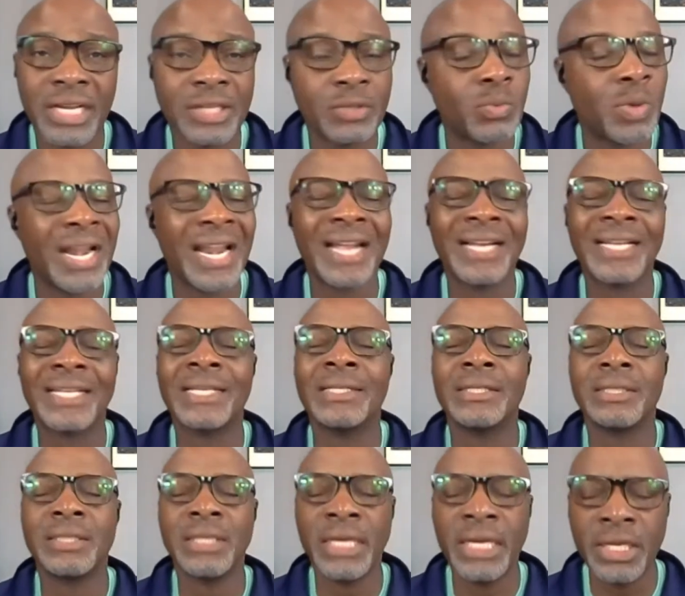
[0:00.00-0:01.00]
That's why I
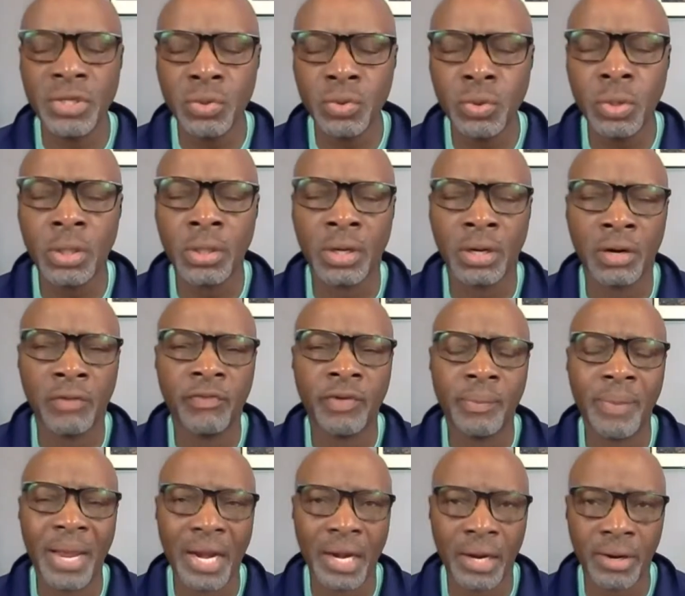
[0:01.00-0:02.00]
continue to learn
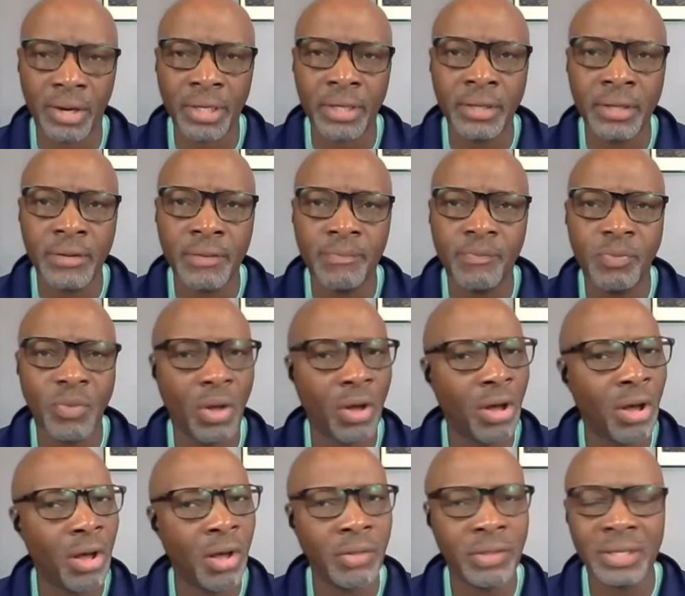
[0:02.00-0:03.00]
from Eric
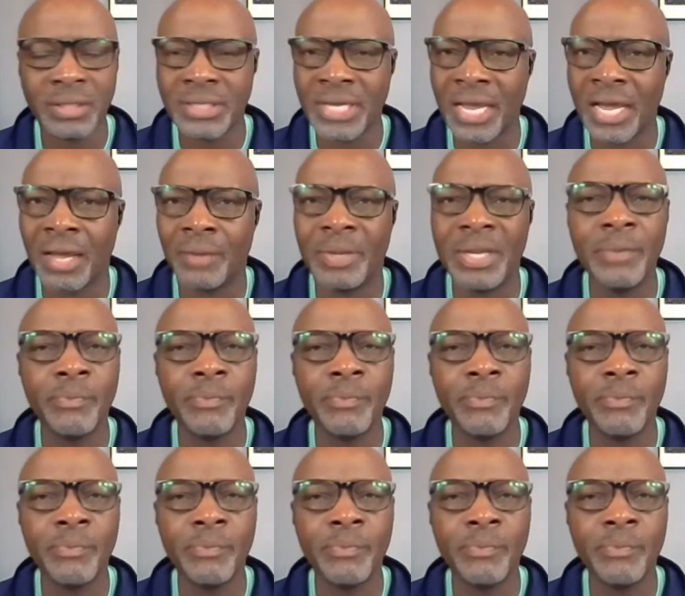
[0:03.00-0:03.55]
all the time.